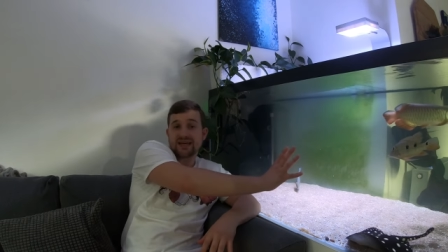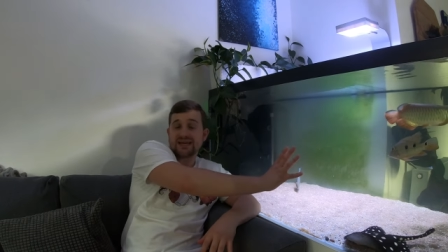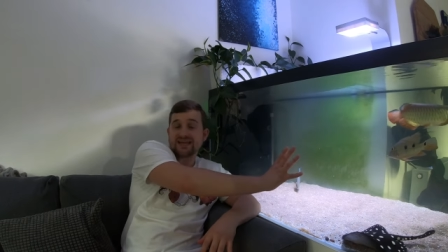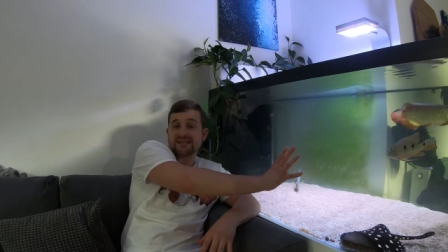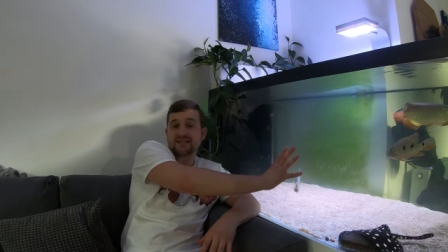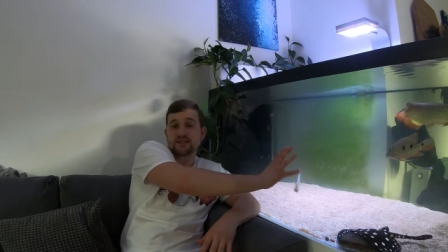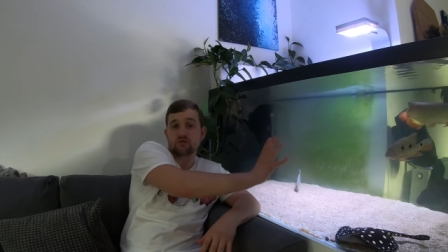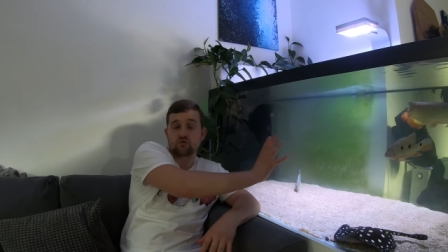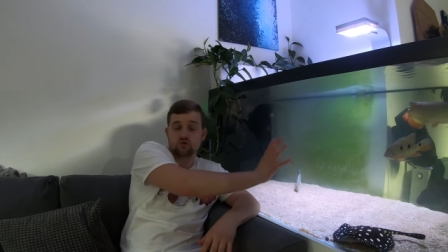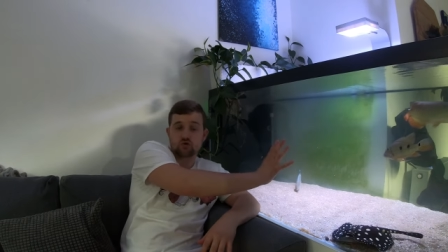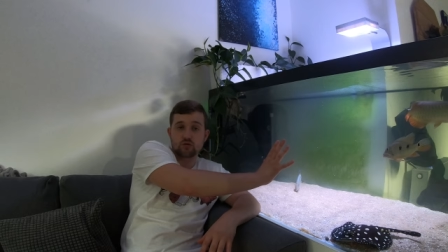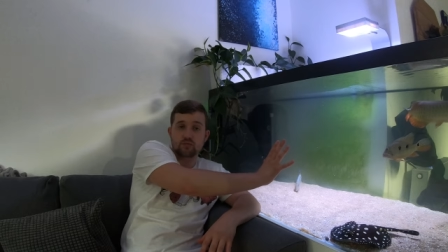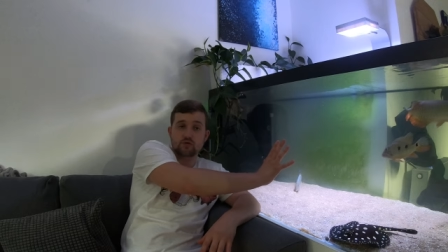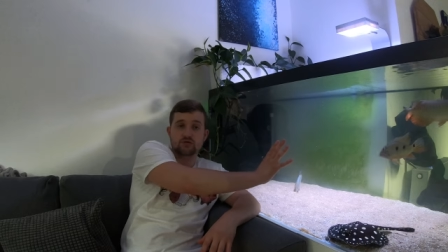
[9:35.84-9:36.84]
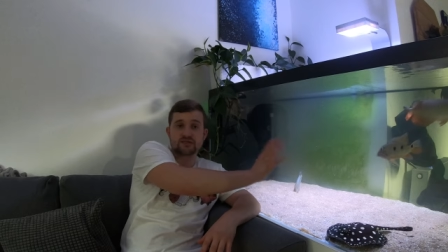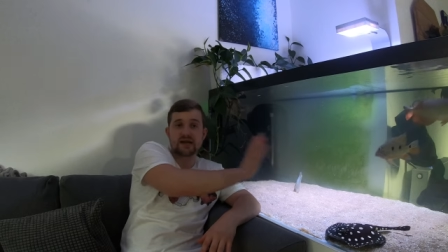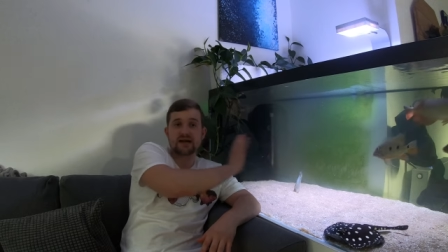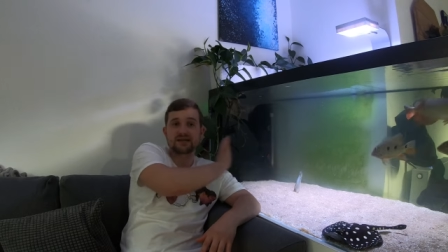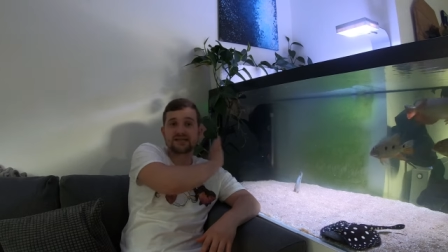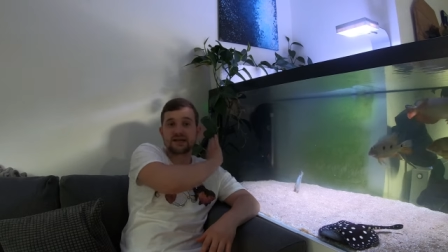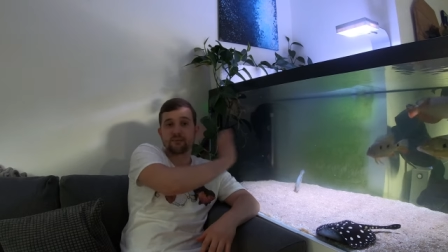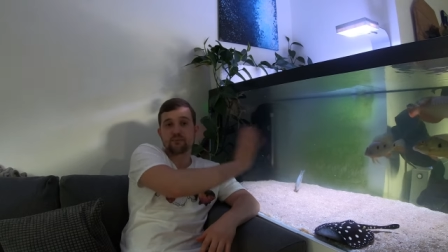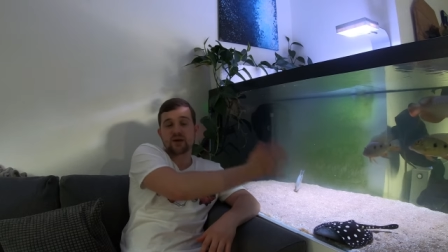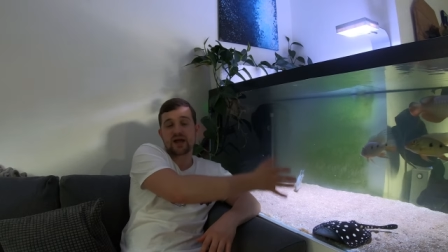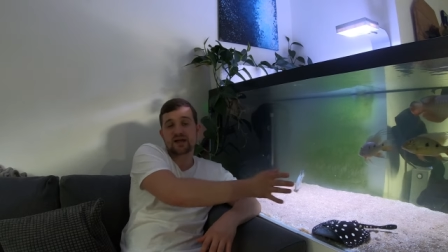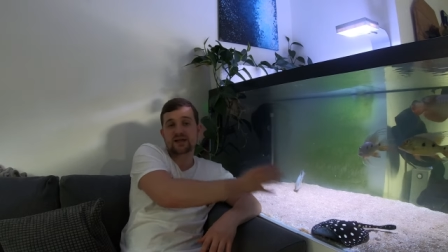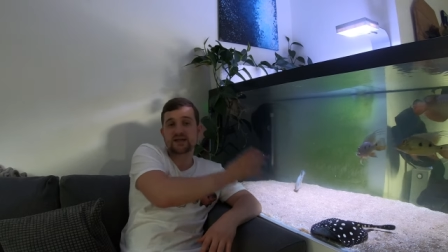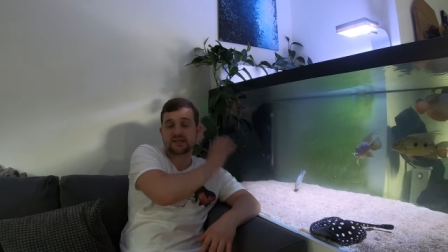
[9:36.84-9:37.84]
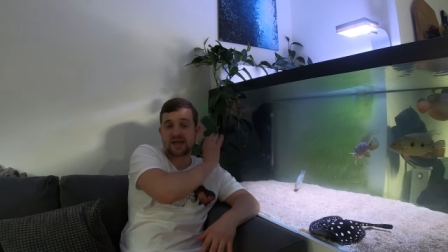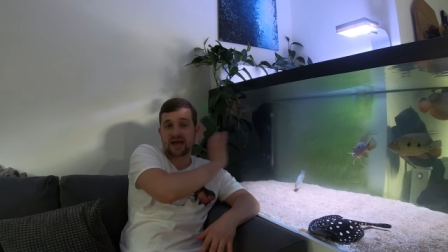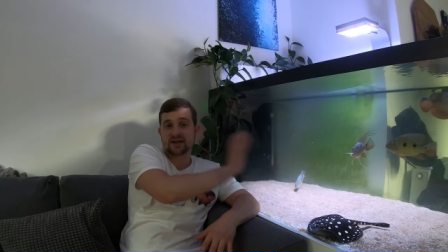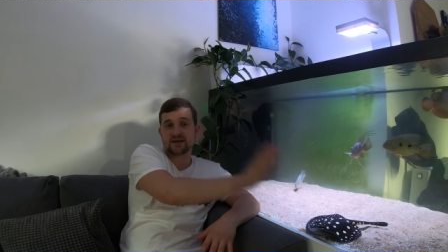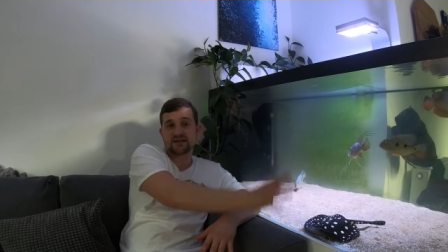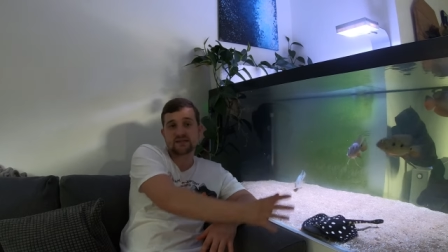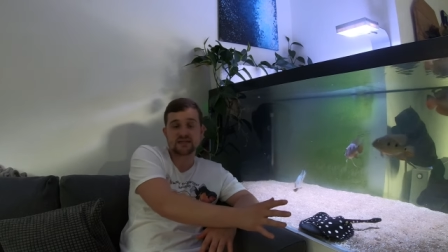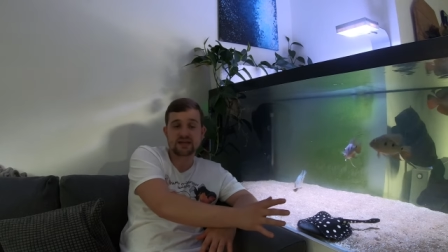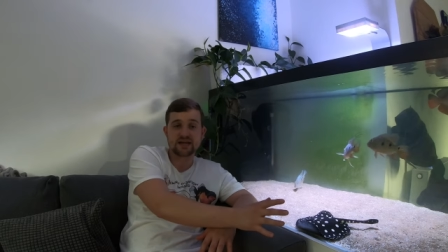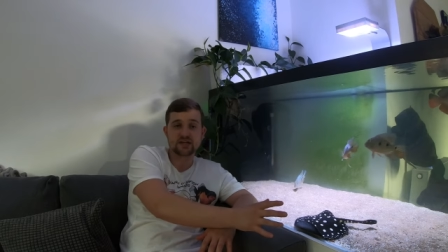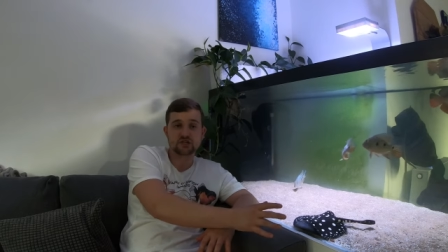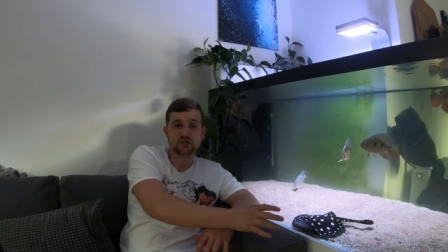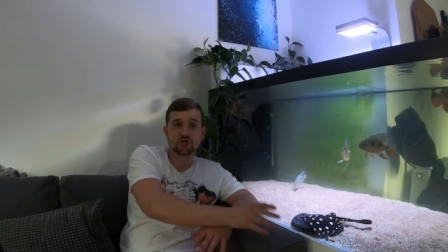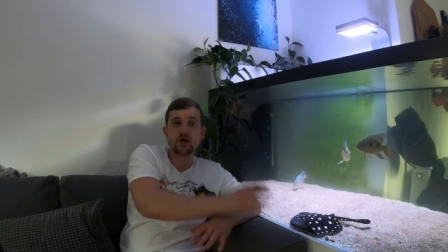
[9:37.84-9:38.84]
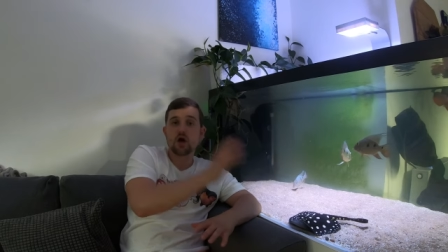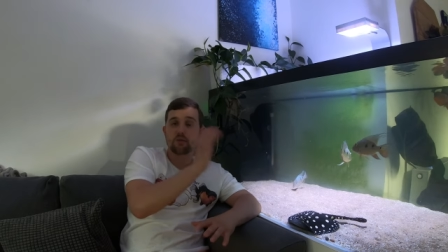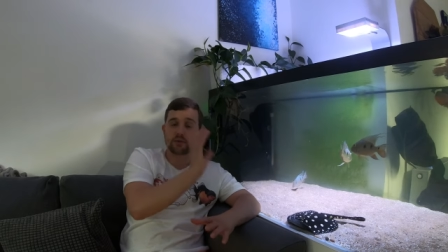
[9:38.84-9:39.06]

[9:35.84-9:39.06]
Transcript: heated or tropical tanks in blankets and insulation,